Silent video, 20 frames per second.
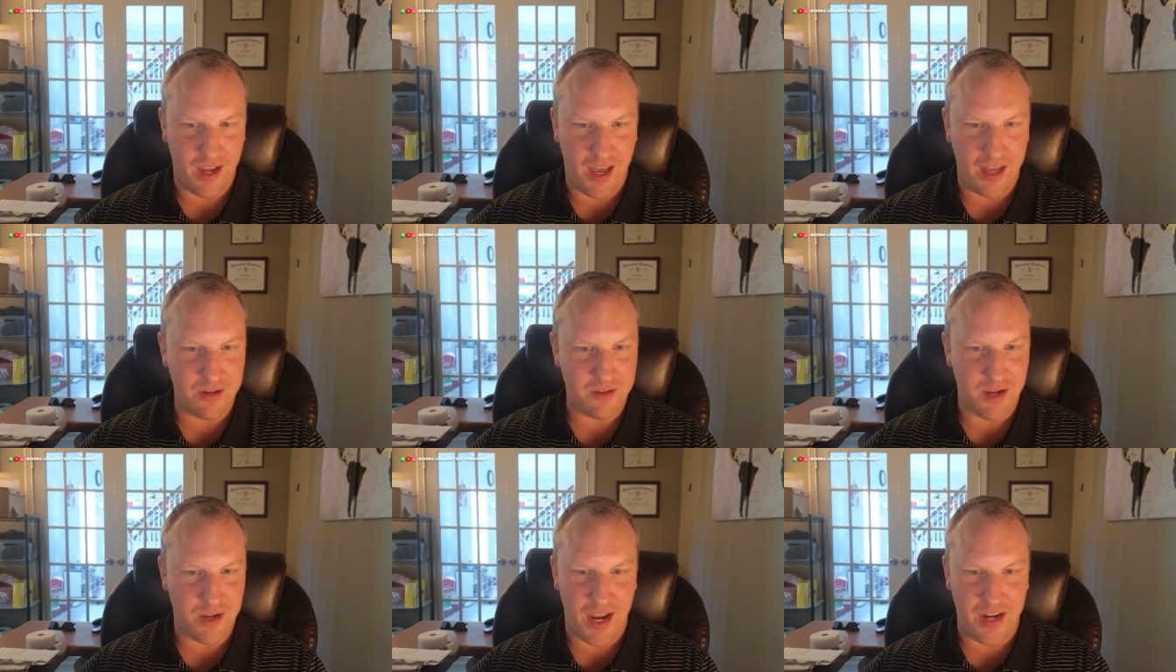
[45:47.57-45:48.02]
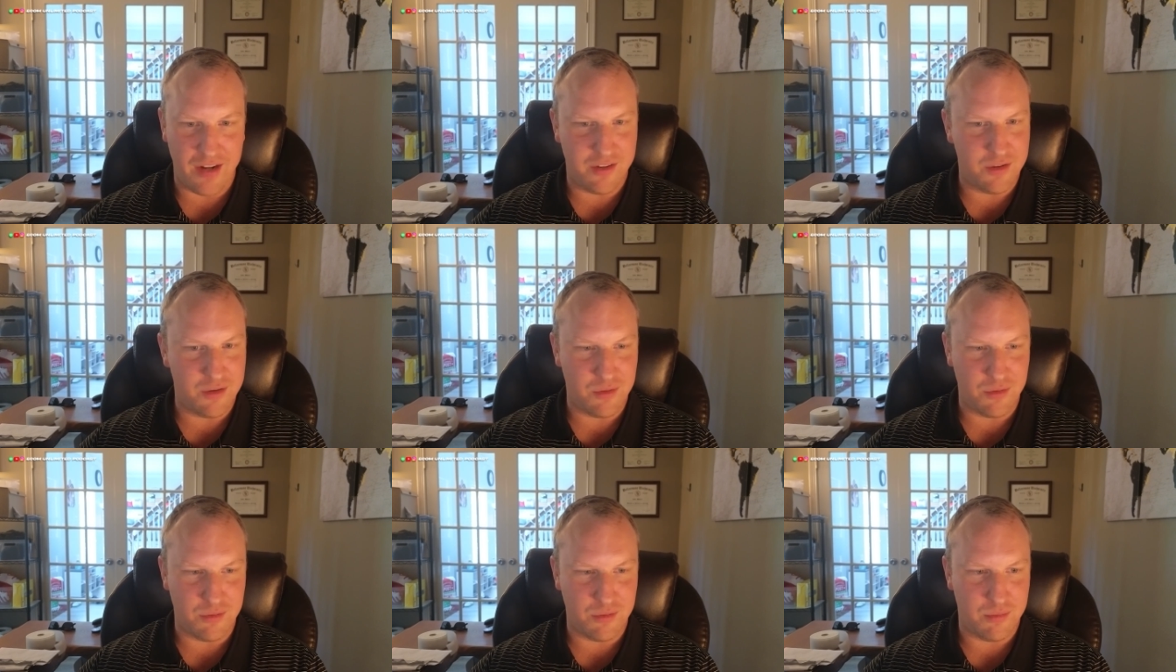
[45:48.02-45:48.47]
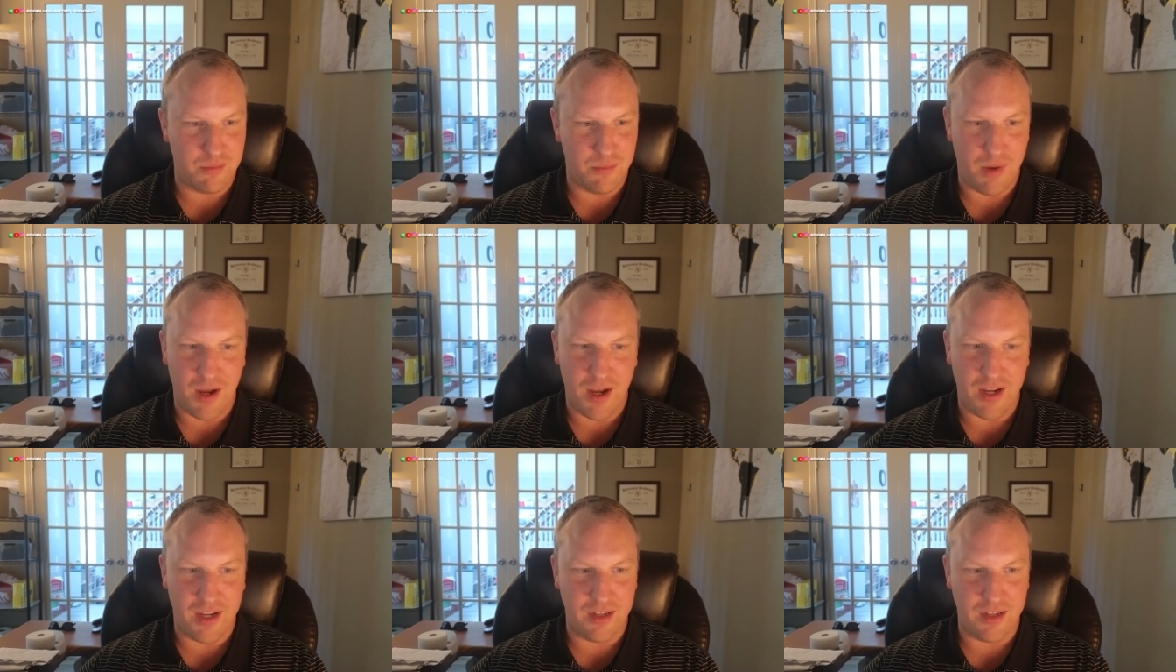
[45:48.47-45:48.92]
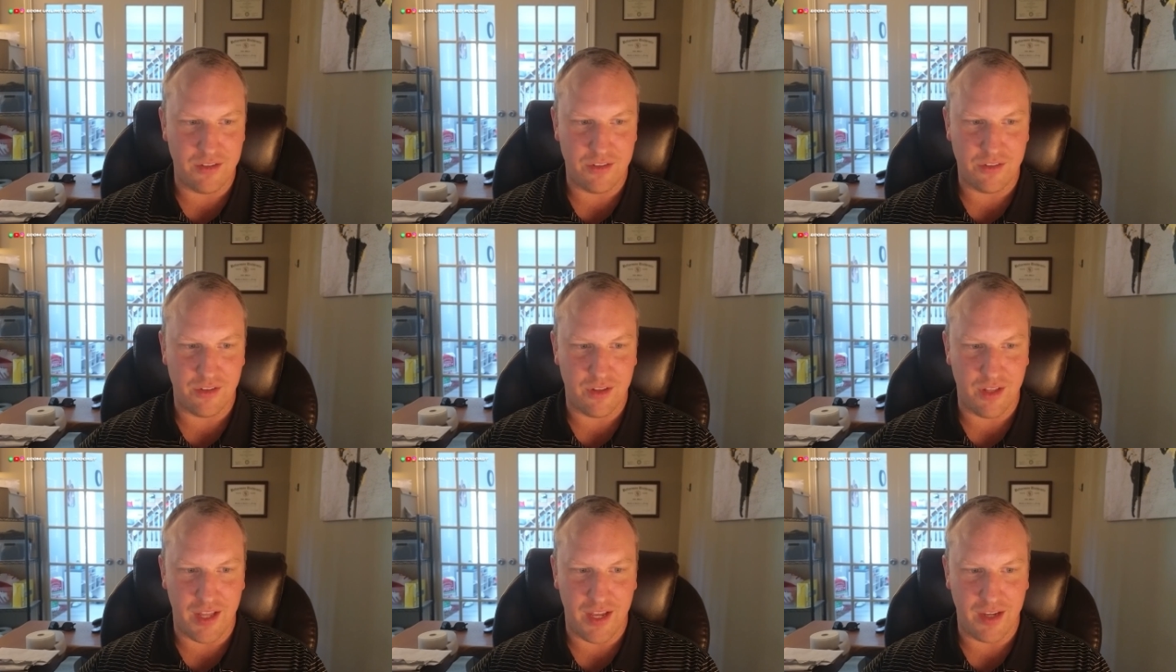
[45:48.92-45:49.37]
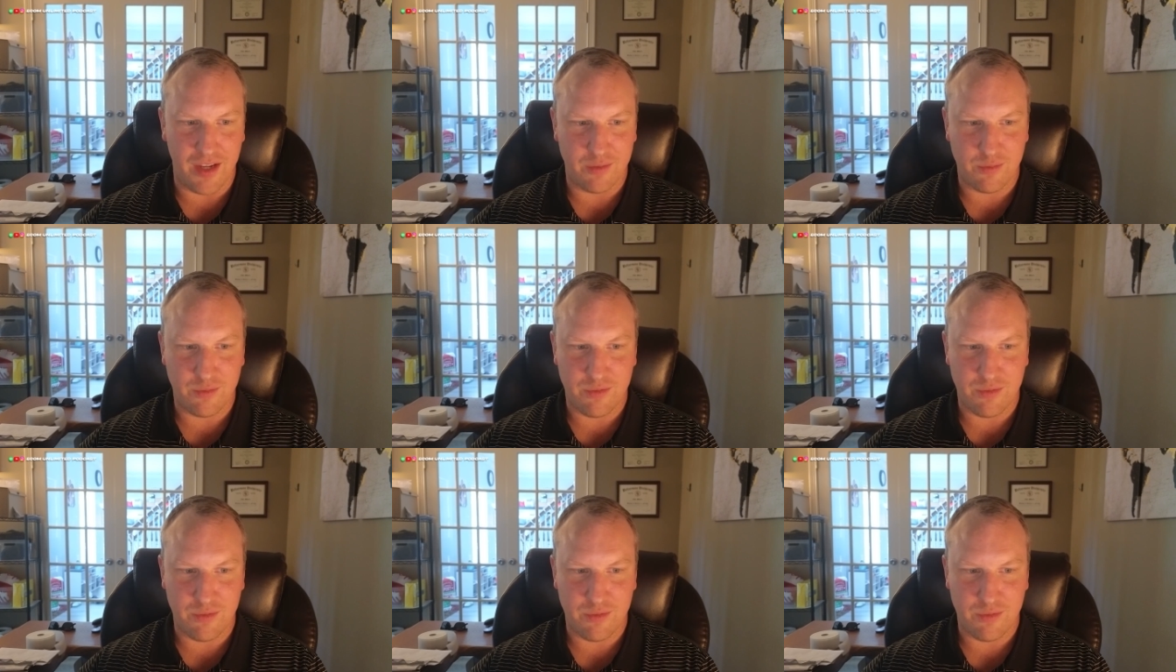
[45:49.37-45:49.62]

i don't i don't mind to like